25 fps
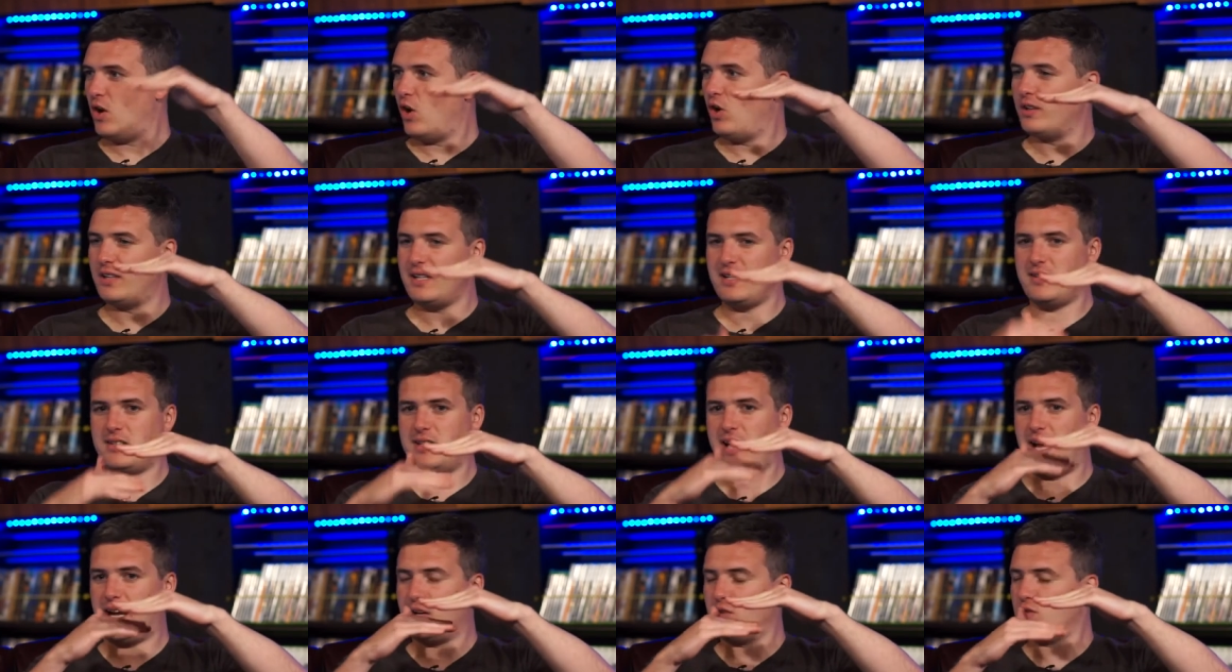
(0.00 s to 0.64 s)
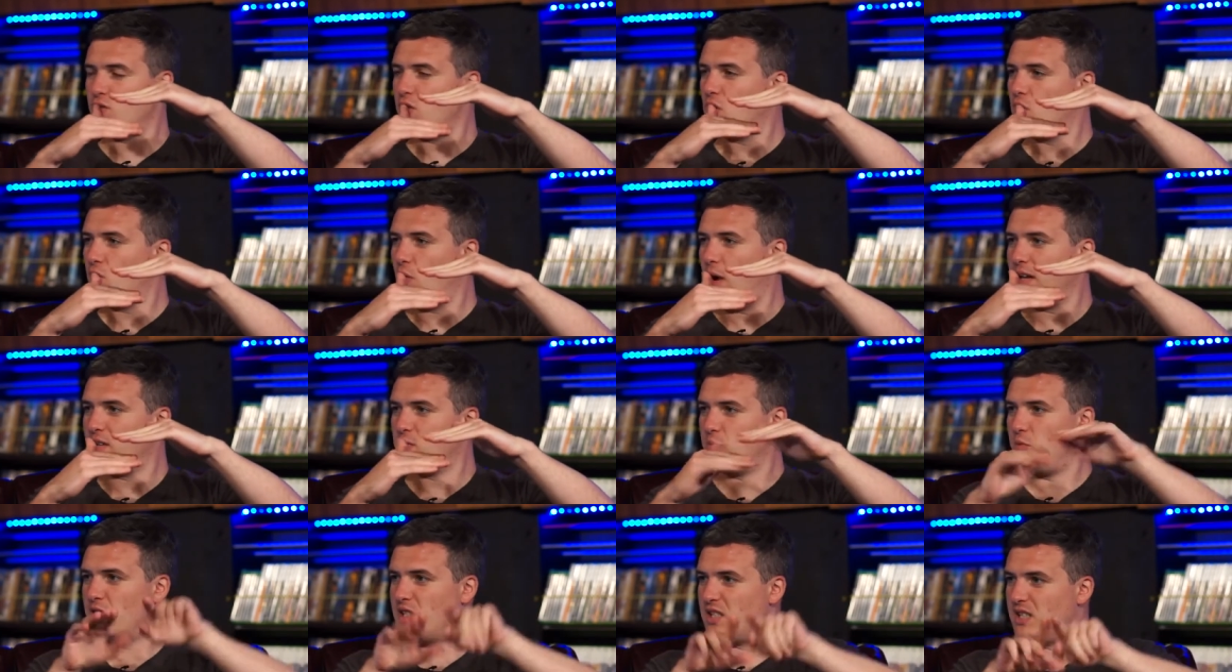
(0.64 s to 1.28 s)
all these secondary
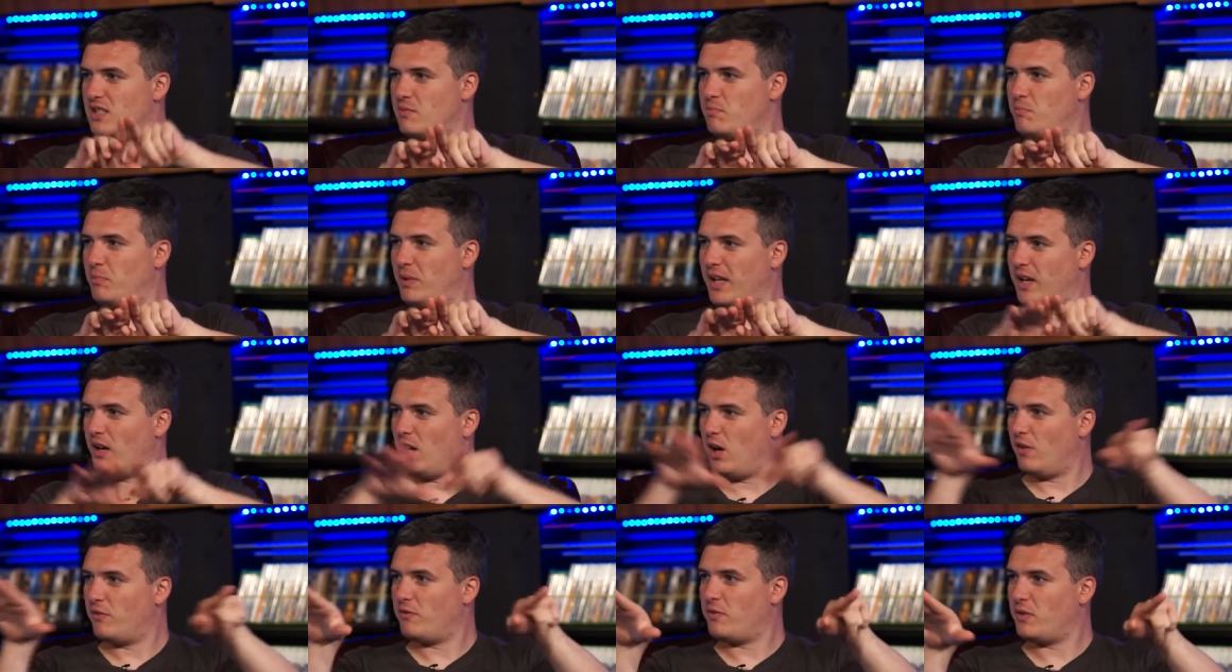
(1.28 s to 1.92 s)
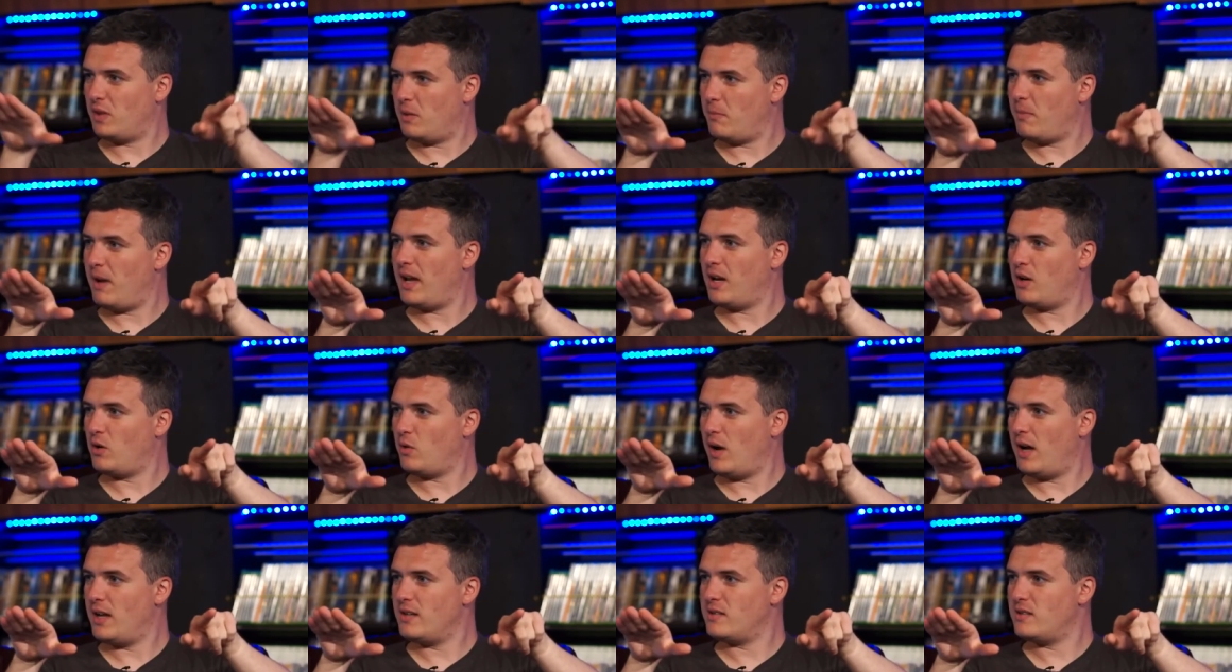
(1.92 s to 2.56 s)
quests which split off from the main
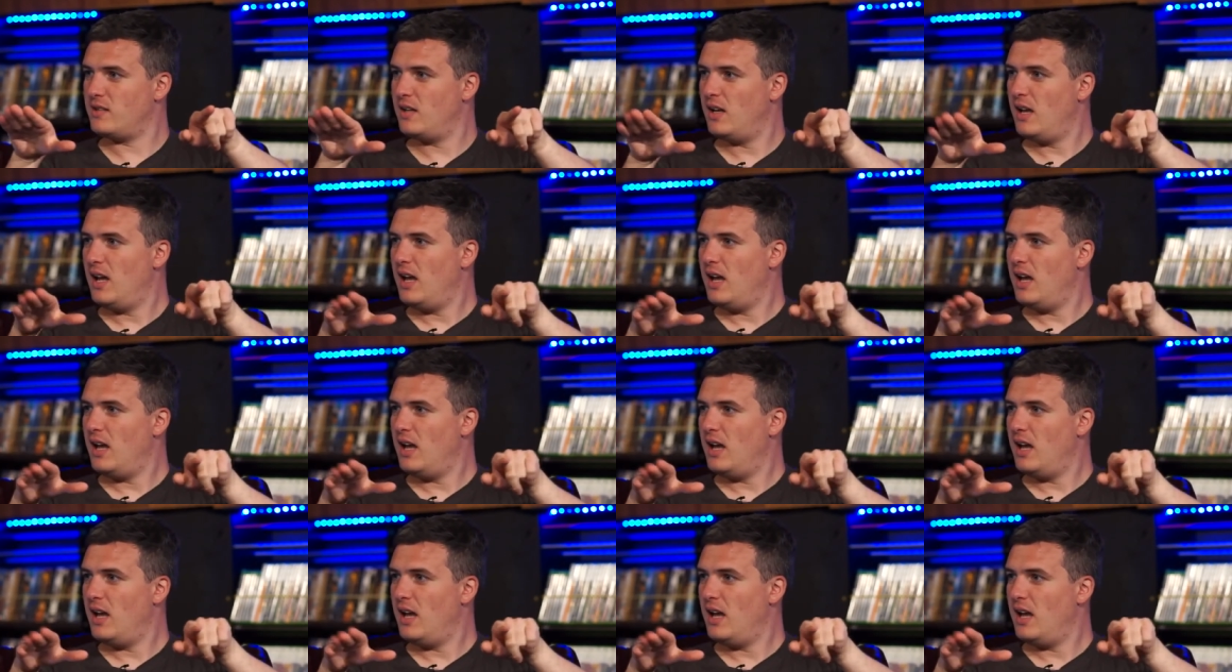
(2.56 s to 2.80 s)
quest,